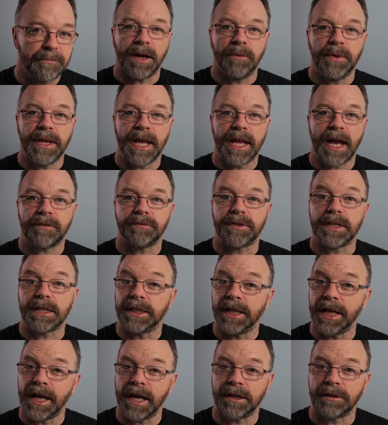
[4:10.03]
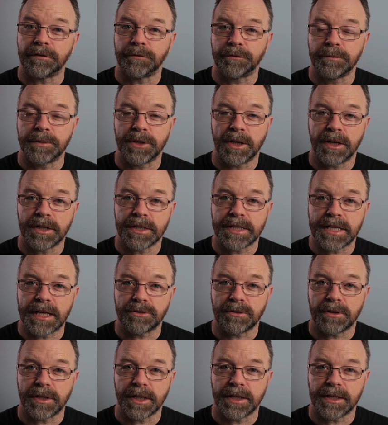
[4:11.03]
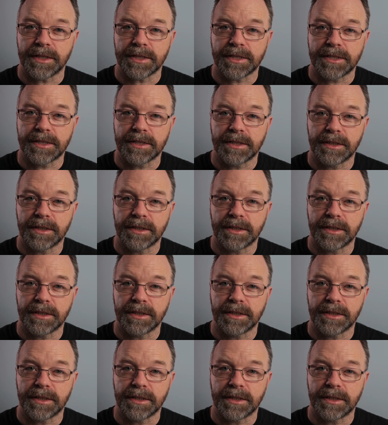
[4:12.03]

and we have the clown from Titus Andronicus.